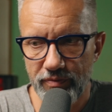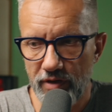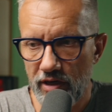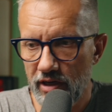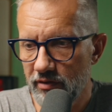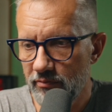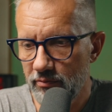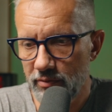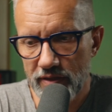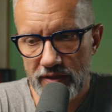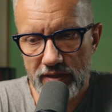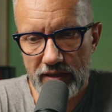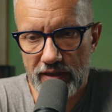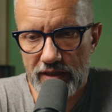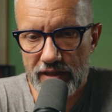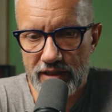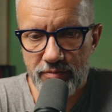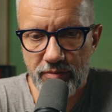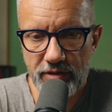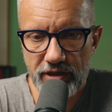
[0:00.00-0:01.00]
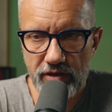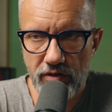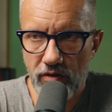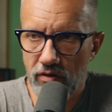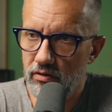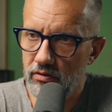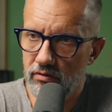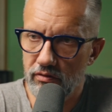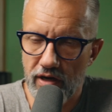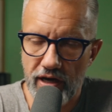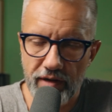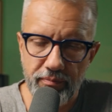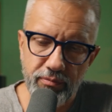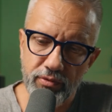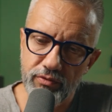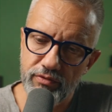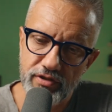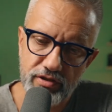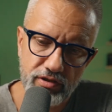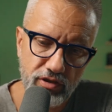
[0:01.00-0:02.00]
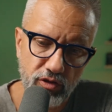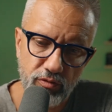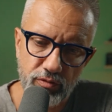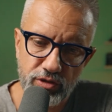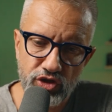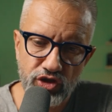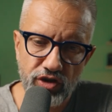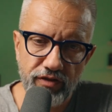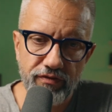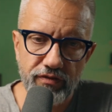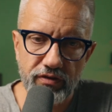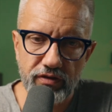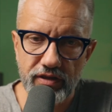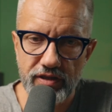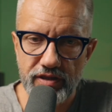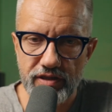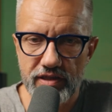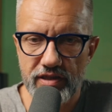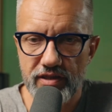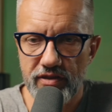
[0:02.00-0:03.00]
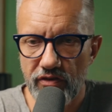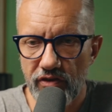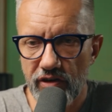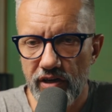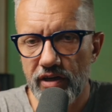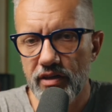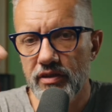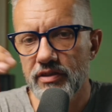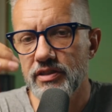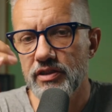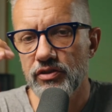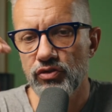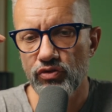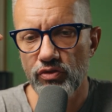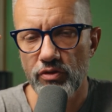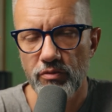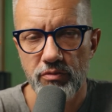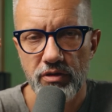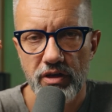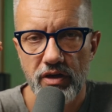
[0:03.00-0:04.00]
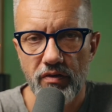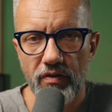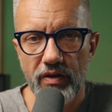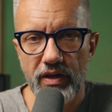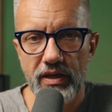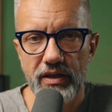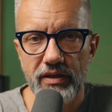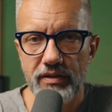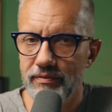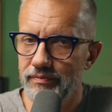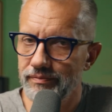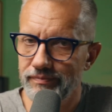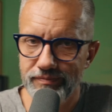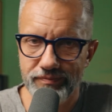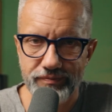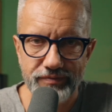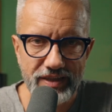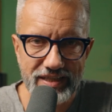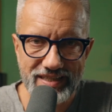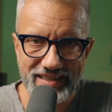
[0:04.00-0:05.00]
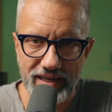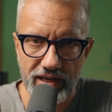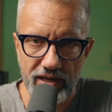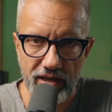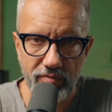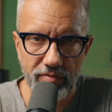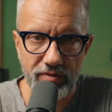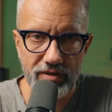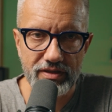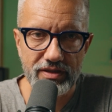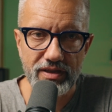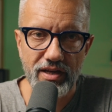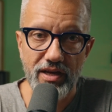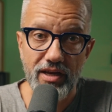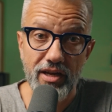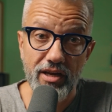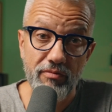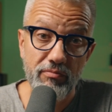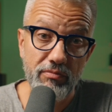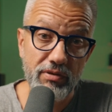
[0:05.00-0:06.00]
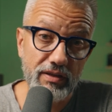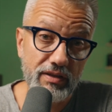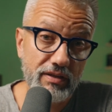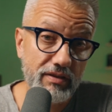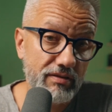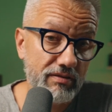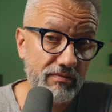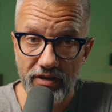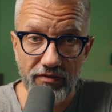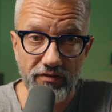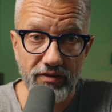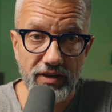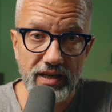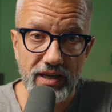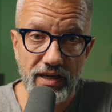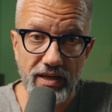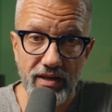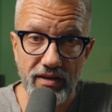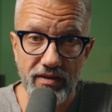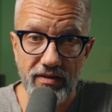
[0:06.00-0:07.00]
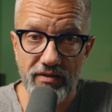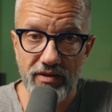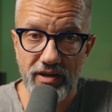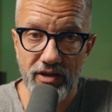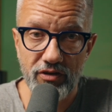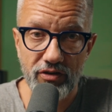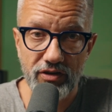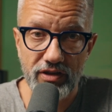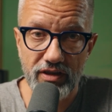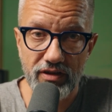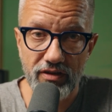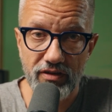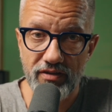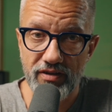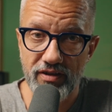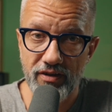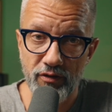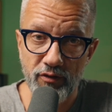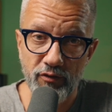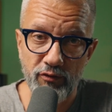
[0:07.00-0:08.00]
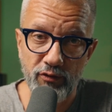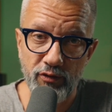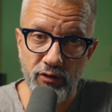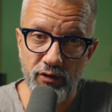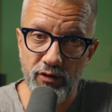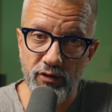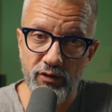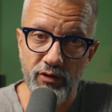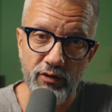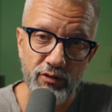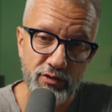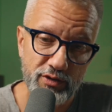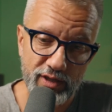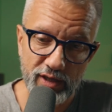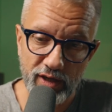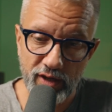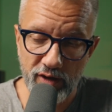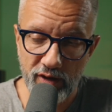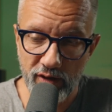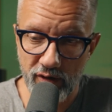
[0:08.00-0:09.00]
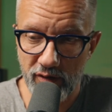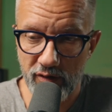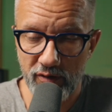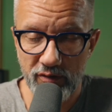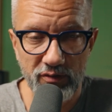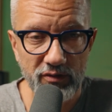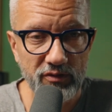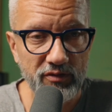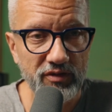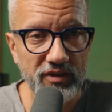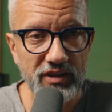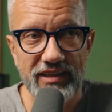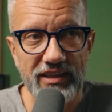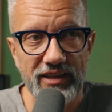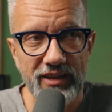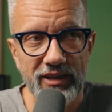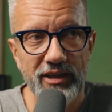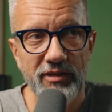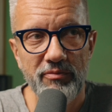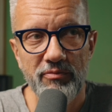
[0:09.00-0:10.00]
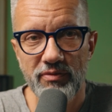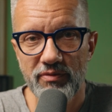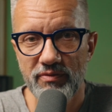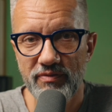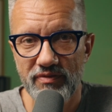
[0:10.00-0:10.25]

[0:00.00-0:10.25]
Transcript: I basically expect, oh, I put so much effort in this reel, that should be great. Nothing happens. But quick and recorded on phone on the go clip